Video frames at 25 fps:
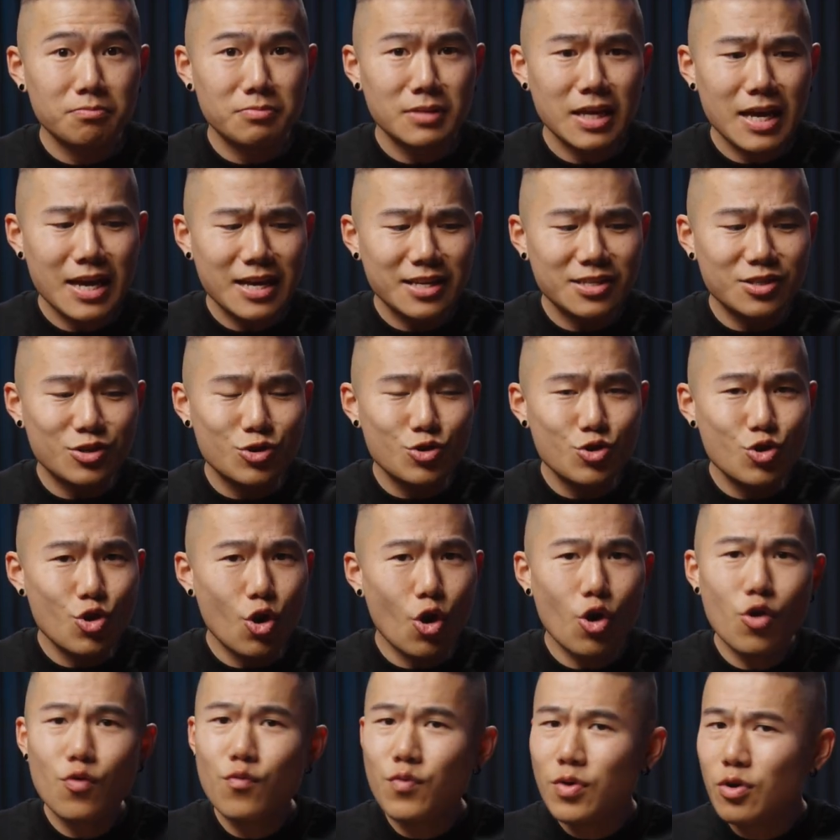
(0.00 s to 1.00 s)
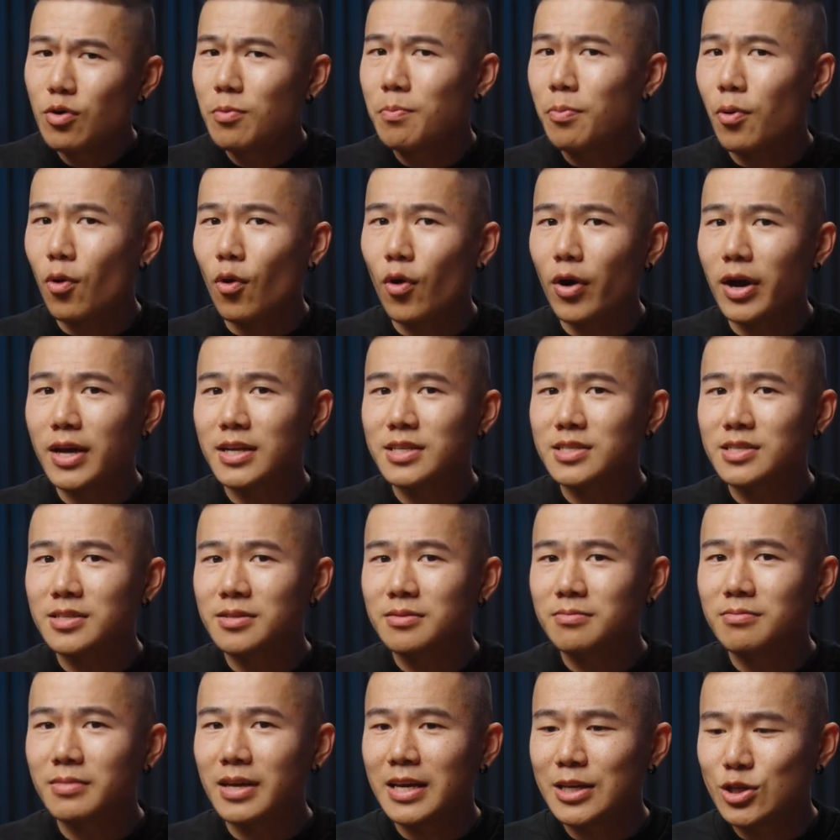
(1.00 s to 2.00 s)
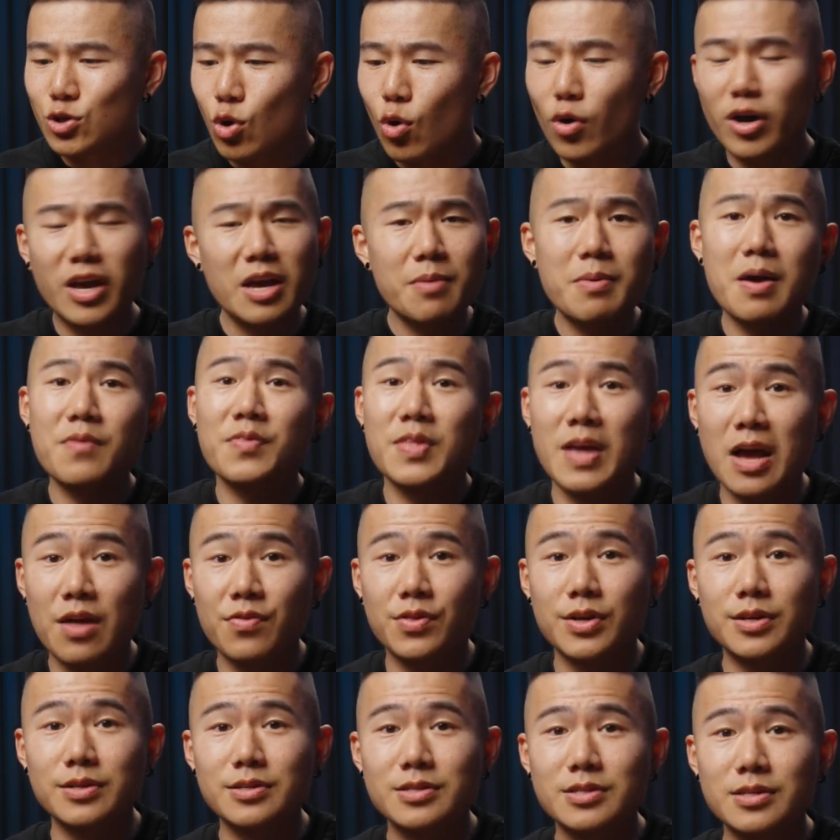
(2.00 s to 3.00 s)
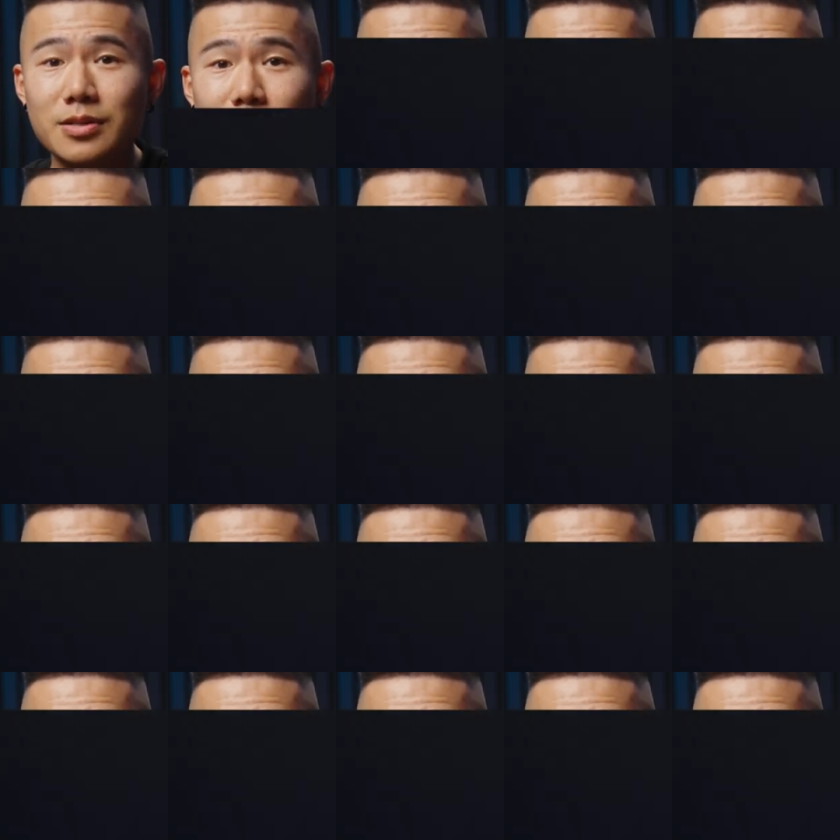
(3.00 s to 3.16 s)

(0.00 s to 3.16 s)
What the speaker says: there's no real point in talking about the others.